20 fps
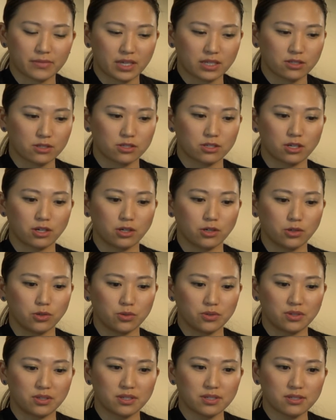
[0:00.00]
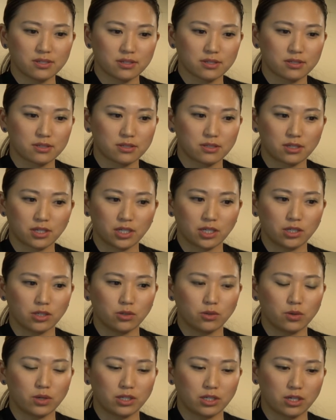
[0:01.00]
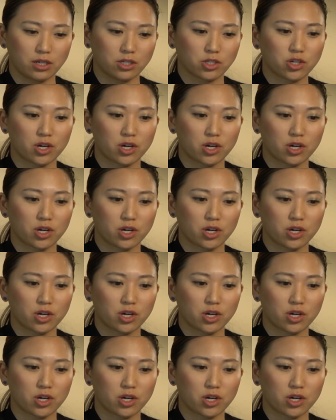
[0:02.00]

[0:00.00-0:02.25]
So this is, a